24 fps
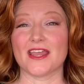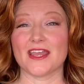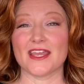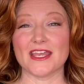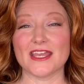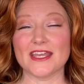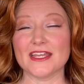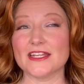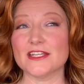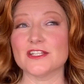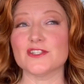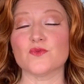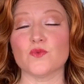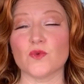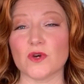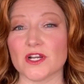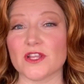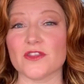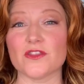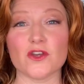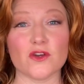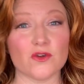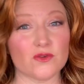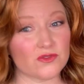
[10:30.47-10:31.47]
it is one
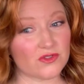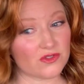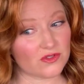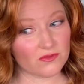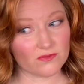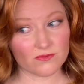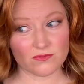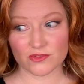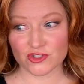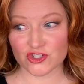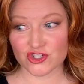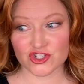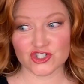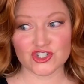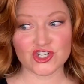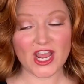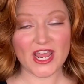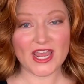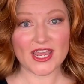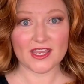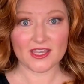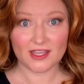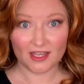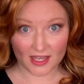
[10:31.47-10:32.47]
of those
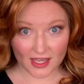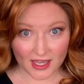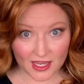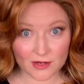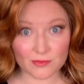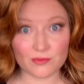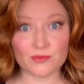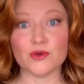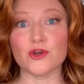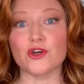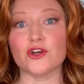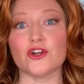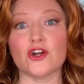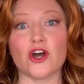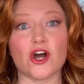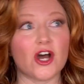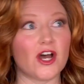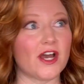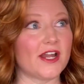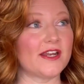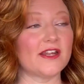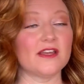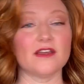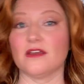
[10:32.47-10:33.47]
shake and put
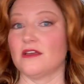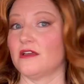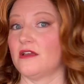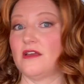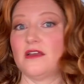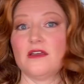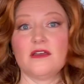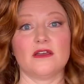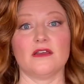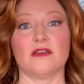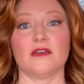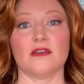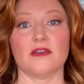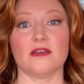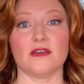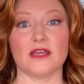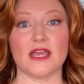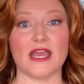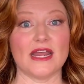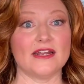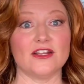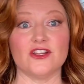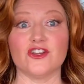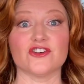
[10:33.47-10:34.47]
on
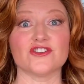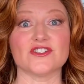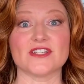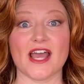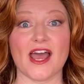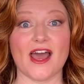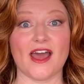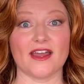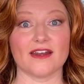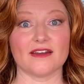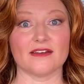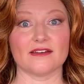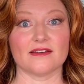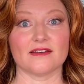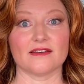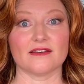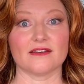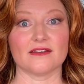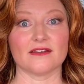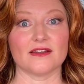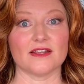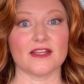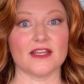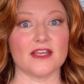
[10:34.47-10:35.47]
and you're done.
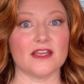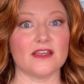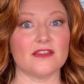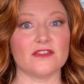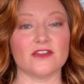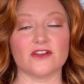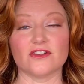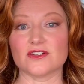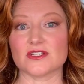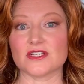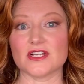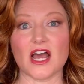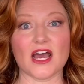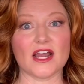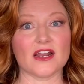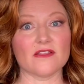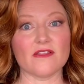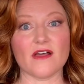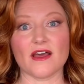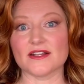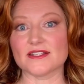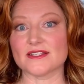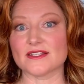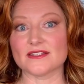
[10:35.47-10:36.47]
There's not a
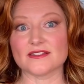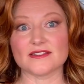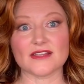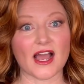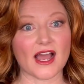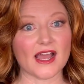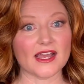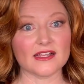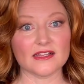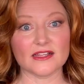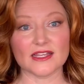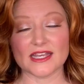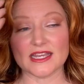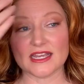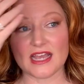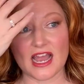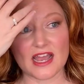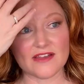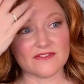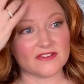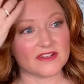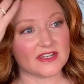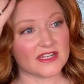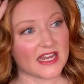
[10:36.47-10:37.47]
lot of styling.
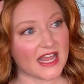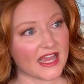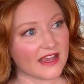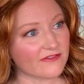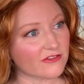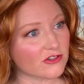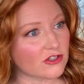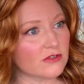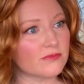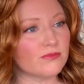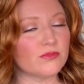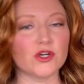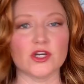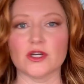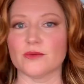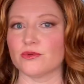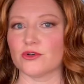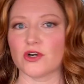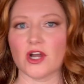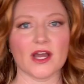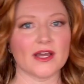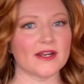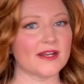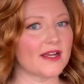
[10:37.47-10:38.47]
I've never put
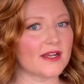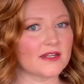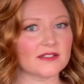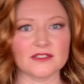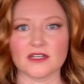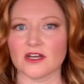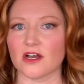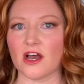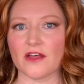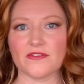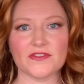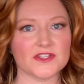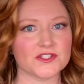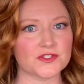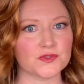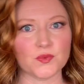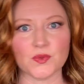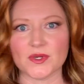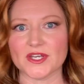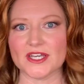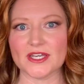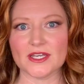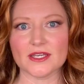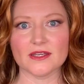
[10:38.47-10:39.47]
product on this
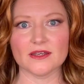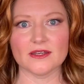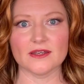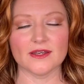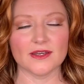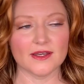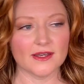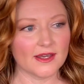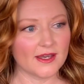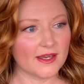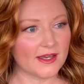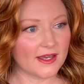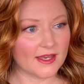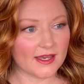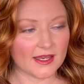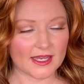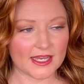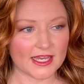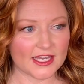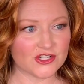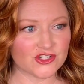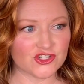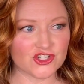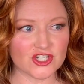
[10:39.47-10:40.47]
wig.
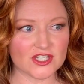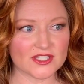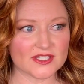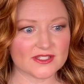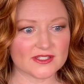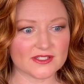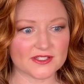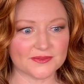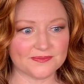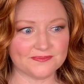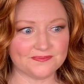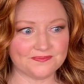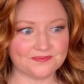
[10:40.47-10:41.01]
It just